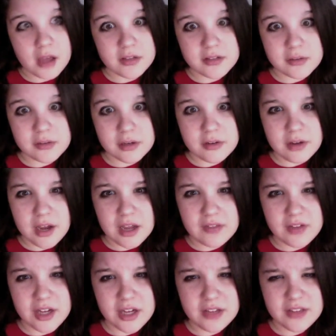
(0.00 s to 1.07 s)
So I've
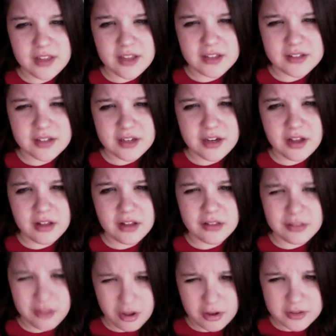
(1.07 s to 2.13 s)
heard the accent a
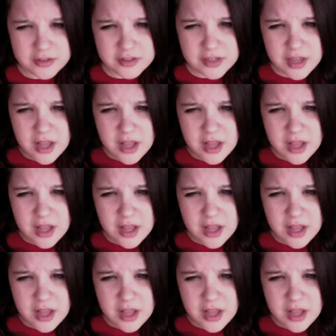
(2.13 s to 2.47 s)
lot.